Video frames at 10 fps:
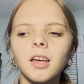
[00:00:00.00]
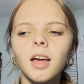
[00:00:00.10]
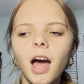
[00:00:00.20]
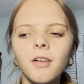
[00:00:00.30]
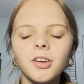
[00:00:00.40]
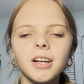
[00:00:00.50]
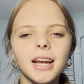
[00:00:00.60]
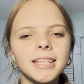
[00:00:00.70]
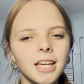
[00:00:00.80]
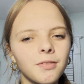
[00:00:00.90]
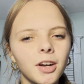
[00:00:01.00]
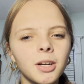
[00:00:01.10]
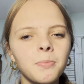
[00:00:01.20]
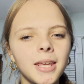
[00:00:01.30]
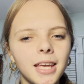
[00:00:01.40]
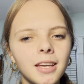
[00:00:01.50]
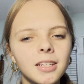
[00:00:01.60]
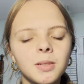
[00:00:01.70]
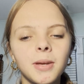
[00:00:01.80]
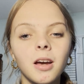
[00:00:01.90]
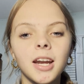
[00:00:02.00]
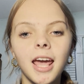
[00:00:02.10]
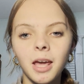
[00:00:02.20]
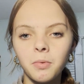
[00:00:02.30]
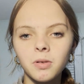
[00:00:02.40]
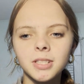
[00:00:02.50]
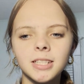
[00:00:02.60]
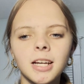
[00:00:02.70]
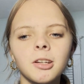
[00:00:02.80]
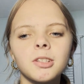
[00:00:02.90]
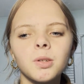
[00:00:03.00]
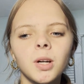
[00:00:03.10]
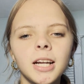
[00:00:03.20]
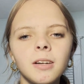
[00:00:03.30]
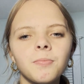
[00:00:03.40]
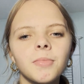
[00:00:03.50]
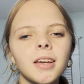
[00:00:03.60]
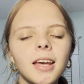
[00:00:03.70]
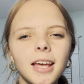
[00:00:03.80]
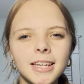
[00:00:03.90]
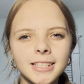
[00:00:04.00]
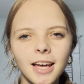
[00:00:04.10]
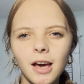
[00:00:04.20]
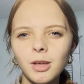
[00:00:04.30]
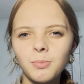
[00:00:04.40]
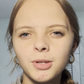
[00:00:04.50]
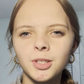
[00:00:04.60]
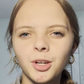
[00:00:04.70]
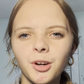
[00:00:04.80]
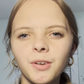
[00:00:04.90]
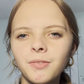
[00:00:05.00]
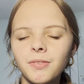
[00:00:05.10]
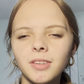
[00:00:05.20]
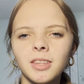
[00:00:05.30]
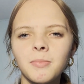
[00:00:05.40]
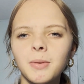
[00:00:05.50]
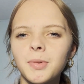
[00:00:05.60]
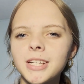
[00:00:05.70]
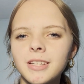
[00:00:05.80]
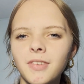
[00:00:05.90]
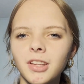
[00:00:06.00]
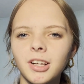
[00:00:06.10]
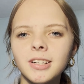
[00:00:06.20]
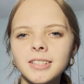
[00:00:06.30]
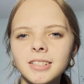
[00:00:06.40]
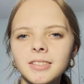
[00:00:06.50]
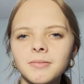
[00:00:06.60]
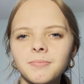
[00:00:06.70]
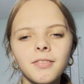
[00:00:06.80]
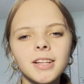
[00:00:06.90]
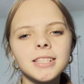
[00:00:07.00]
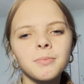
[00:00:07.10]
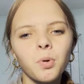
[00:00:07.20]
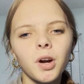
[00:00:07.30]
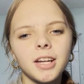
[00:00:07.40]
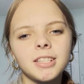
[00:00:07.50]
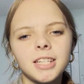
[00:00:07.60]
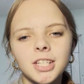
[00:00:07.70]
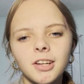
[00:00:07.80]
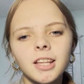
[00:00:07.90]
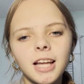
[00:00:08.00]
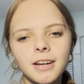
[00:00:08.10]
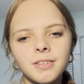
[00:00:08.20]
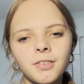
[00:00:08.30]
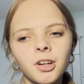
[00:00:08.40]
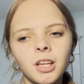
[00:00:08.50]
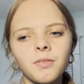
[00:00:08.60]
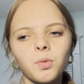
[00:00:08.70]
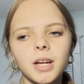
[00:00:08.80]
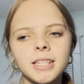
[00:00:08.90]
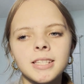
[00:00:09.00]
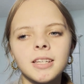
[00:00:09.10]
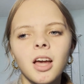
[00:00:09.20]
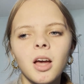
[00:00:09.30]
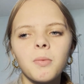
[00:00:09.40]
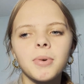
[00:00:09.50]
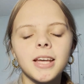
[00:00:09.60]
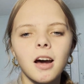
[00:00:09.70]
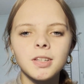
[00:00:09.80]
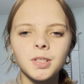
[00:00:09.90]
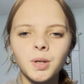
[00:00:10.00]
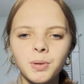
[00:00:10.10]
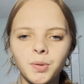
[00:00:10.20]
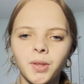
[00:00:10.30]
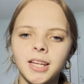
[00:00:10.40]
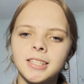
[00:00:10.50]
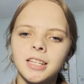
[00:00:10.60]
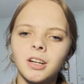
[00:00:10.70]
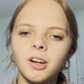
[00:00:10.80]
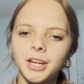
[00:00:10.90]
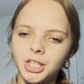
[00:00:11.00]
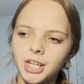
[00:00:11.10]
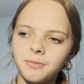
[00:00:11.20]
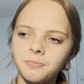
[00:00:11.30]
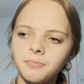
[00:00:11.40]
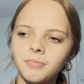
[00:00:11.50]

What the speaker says: However, is it unfair to me to be unable to tell her story? Isn't that how you preserve the memories of others? I feel it's important to share the lives of your loved ones, but that also comes with consideration.